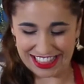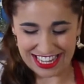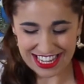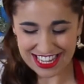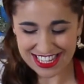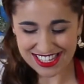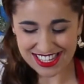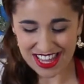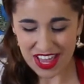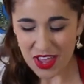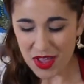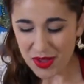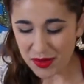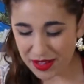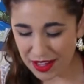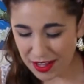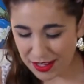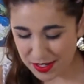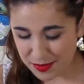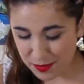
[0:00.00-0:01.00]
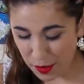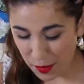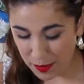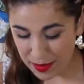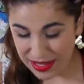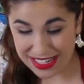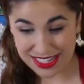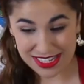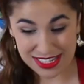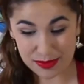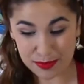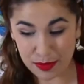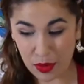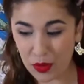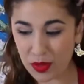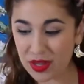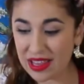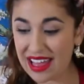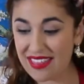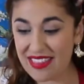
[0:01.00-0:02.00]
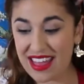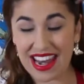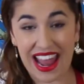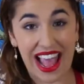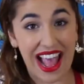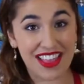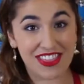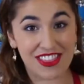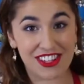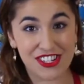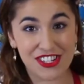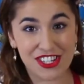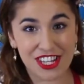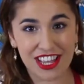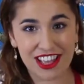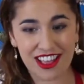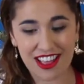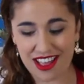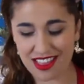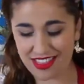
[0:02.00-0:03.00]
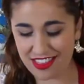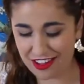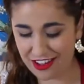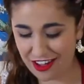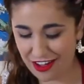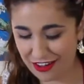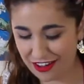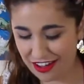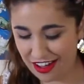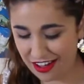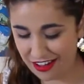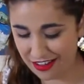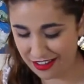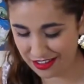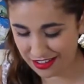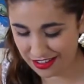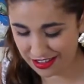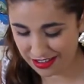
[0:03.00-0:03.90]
this, we're going to pop it into the bowl and then add the sugar and the cocoa.